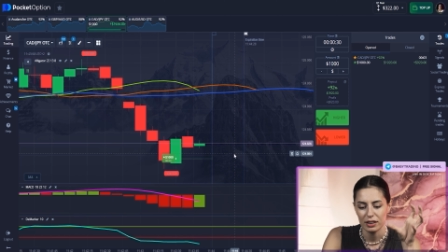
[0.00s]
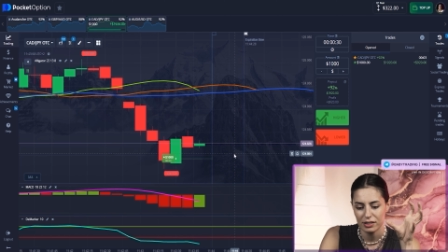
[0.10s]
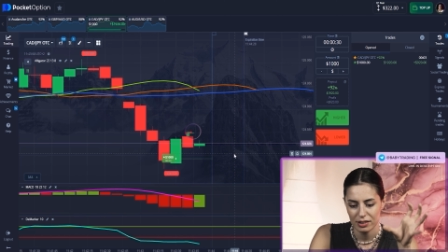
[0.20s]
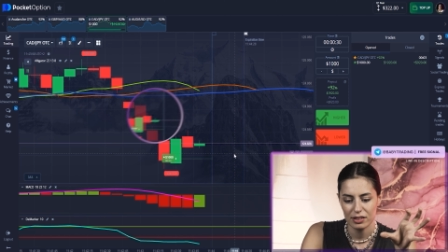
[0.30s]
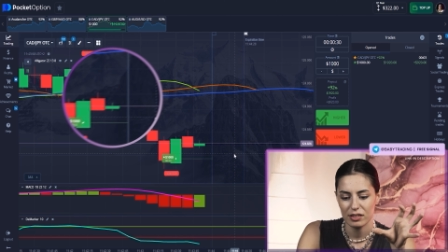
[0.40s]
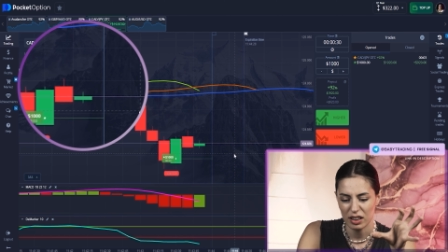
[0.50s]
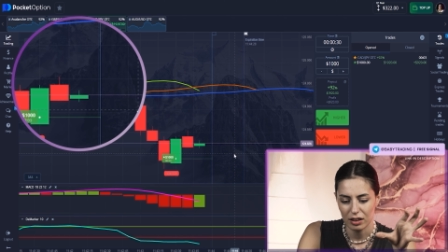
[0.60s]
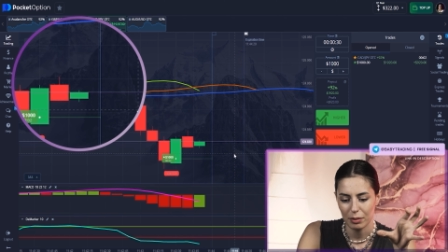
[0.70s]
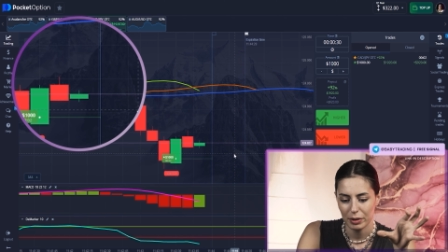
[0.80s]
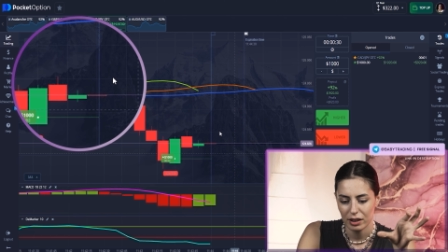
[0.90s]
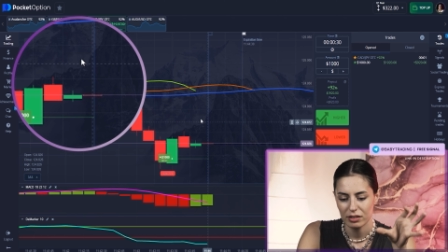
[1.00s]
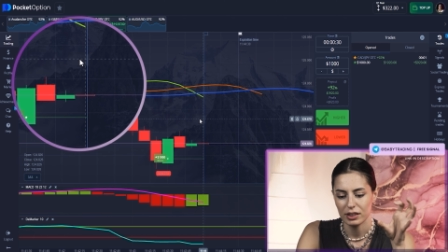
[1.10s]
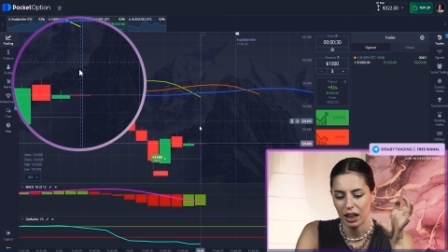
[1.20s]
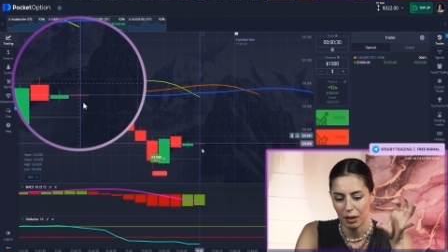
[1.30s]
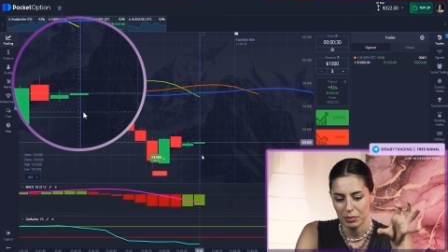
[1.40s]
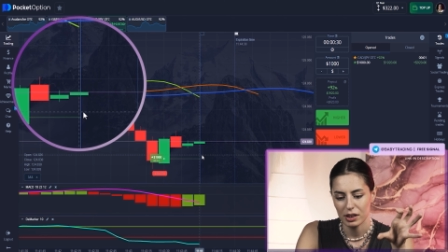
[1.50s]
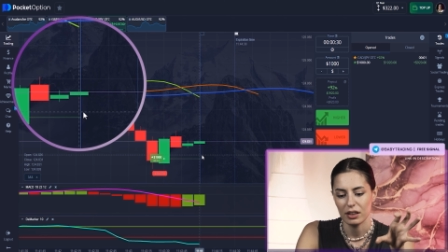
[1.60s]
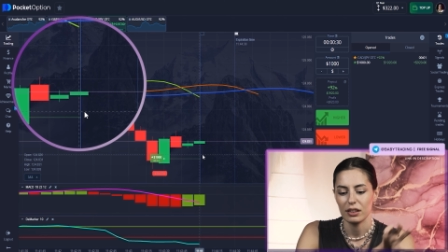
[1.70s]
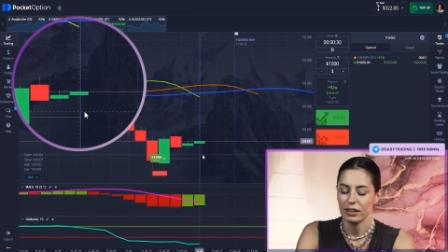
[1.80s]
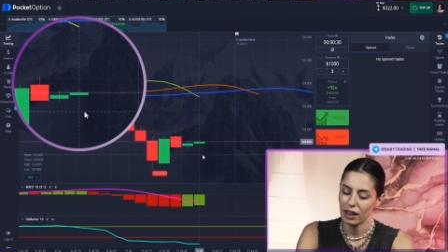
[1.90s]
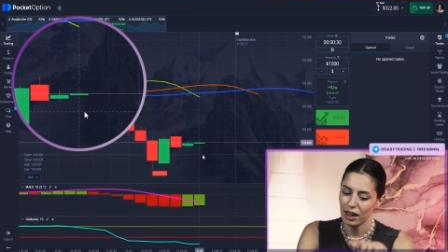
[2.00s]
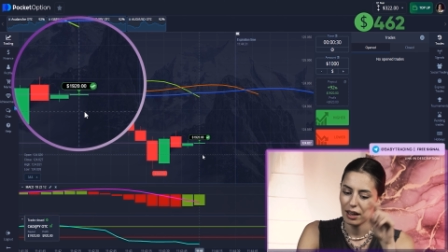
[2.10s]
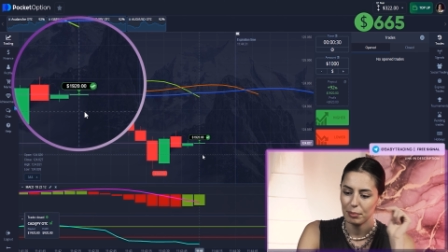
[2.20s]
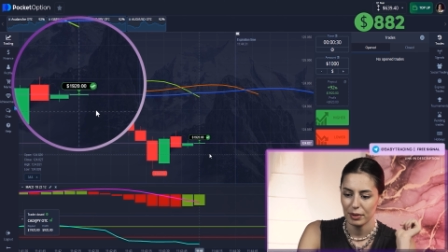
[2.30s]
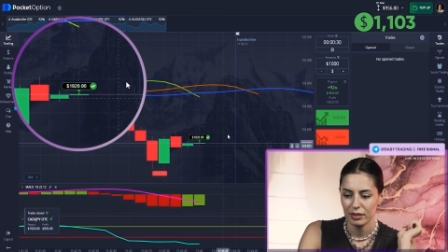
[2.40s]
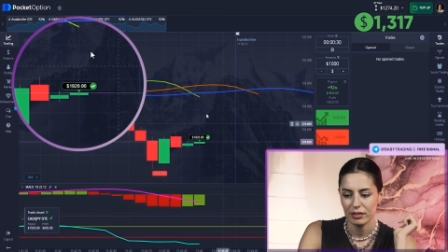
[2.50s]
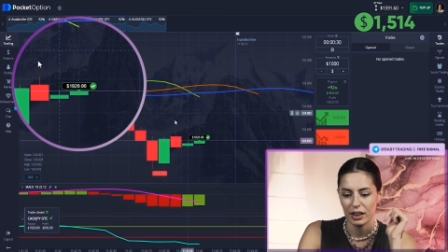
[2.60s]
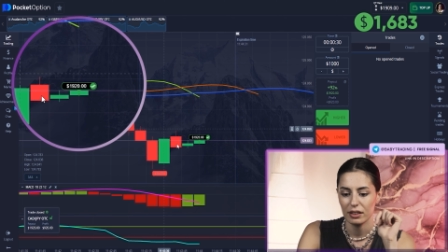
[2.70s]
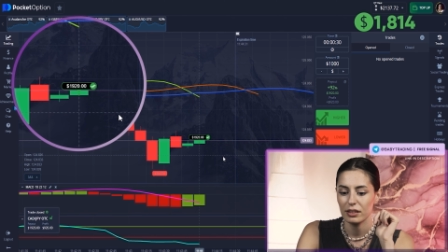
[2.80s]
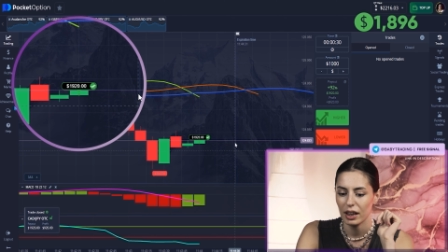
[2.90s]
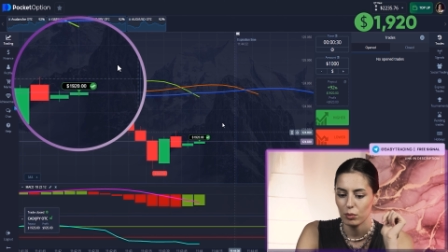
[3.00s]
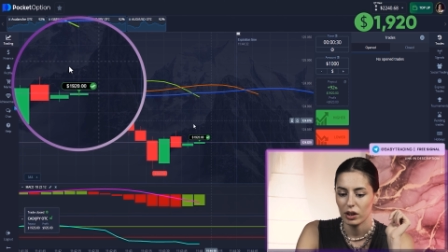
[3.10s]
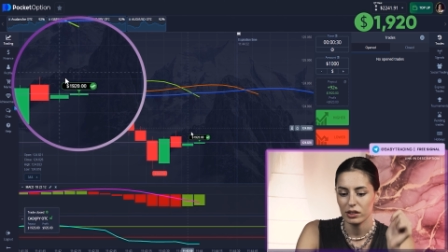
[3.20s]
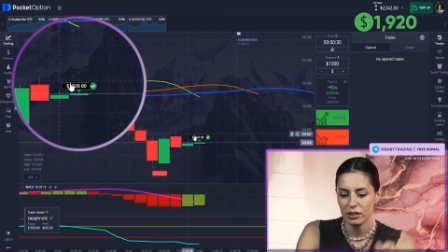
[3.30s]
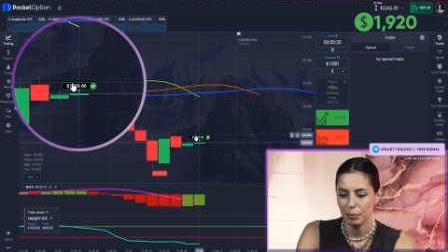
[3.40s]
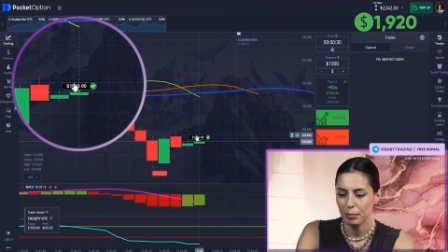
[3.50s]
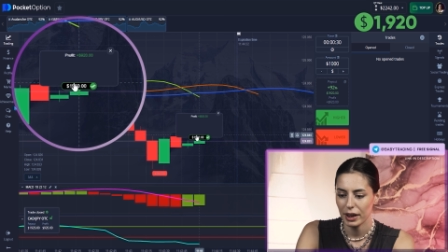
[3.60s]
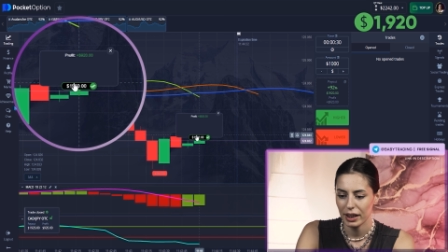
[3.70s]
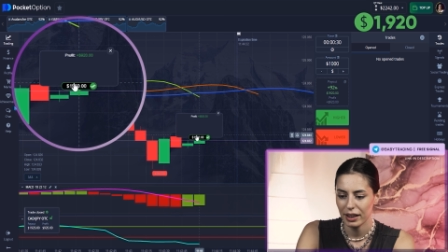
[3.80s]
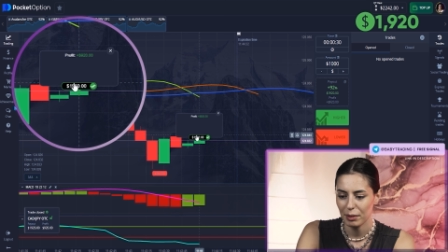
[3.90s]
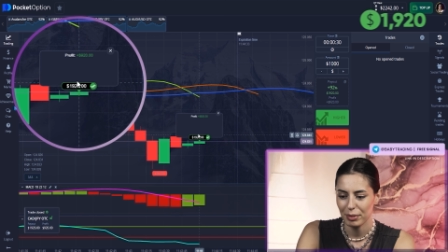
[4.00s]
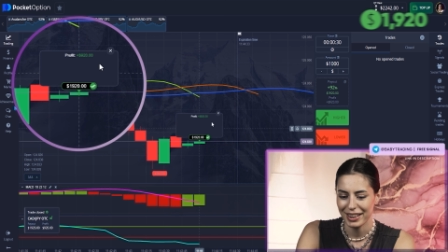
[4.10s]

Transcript: That's a little bit tempting, yep. And that was the big,